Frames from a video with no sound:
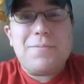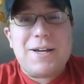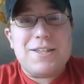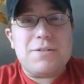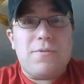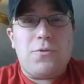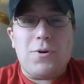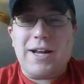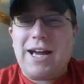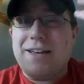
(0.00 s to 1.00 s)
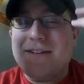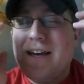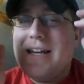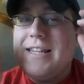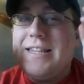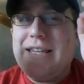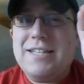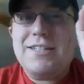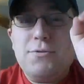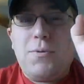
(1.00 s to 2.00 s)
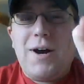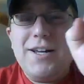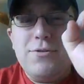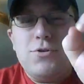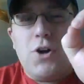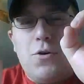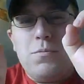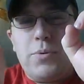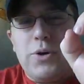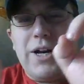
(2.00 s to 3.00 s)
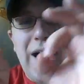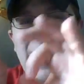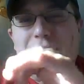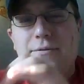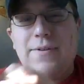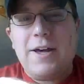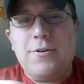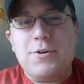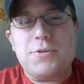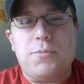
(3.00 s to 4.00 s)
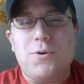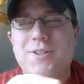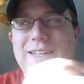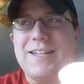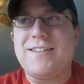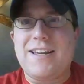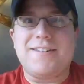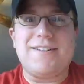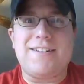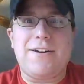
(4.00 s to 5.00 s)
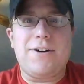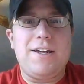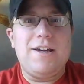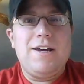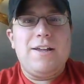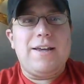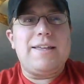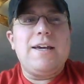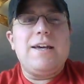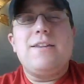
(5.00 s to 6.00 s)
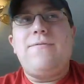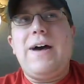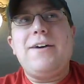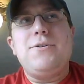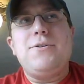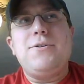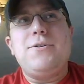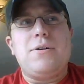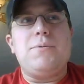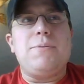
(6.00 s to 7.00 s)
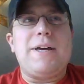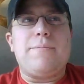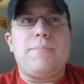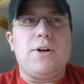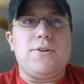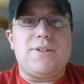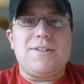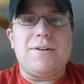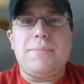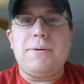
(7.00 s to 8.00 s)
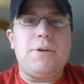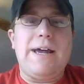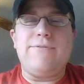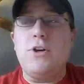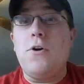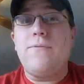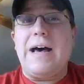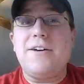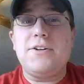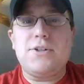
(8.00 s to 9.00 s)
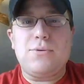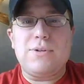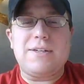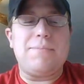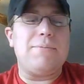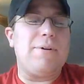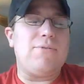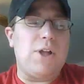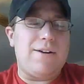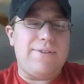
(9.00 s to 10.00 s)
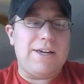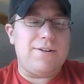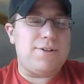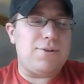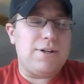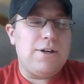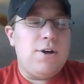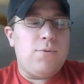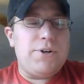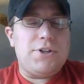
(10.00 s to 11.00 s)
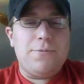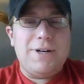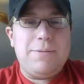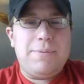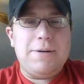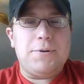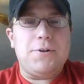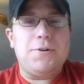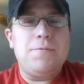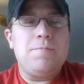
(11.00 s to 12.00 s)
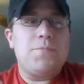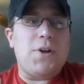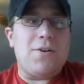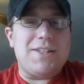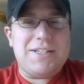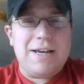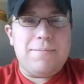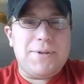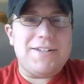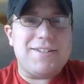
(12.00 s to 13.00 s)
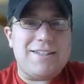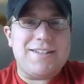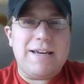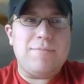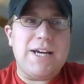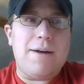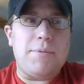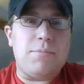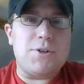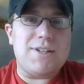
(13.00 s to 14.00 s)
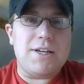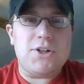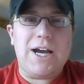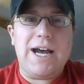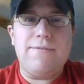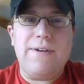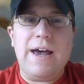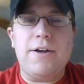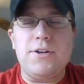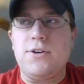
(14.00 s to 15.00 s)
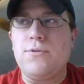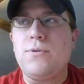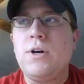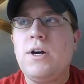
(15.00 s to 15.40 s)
about this before, guys. This is why you don't put a higher value on sports than is necessary. Like, the value is attributed by the person. Some people have no value to it, some people have a lot of value to it. When too many people are in the same place at the same time and put such a high value